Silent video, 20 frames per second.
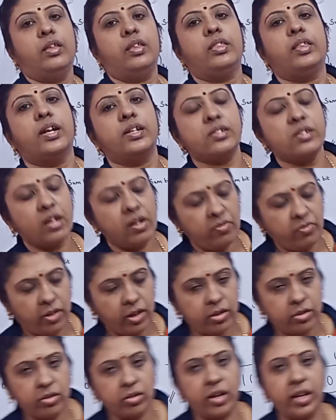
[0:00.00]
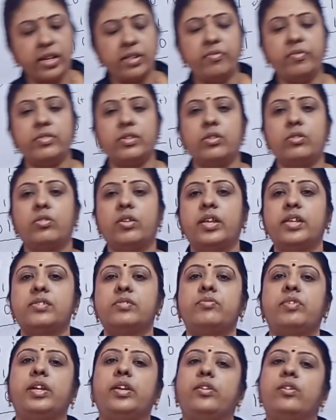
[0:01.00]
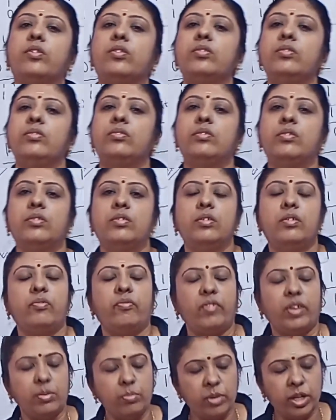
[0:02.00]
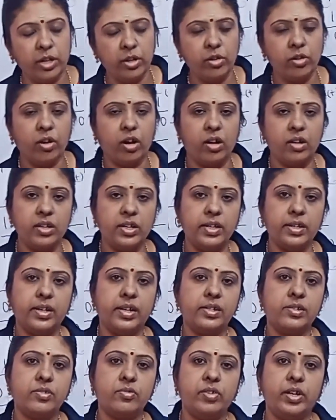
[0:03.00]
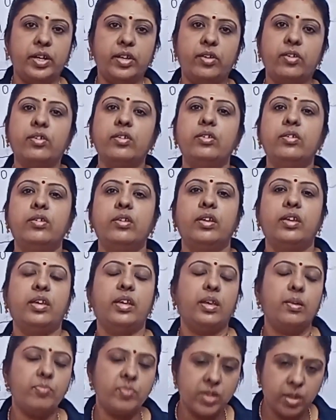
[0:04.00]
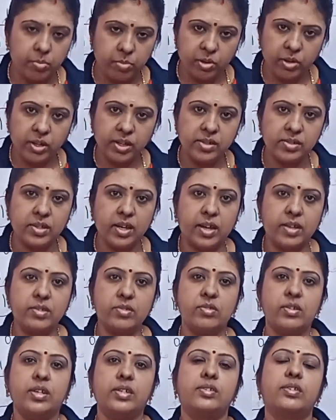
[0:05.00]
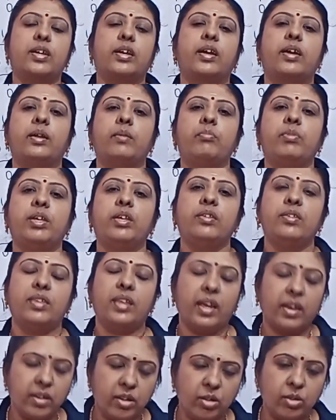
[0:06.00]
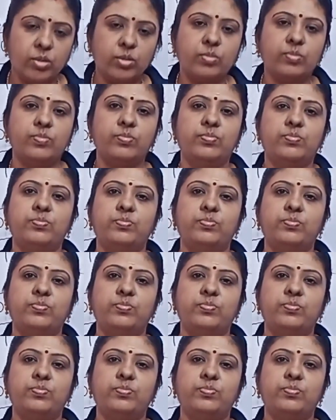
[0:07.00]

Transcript: that's all for today's video. We'll meet you all in next video. Keep supporting Sai Suriyas Academy. Thank you.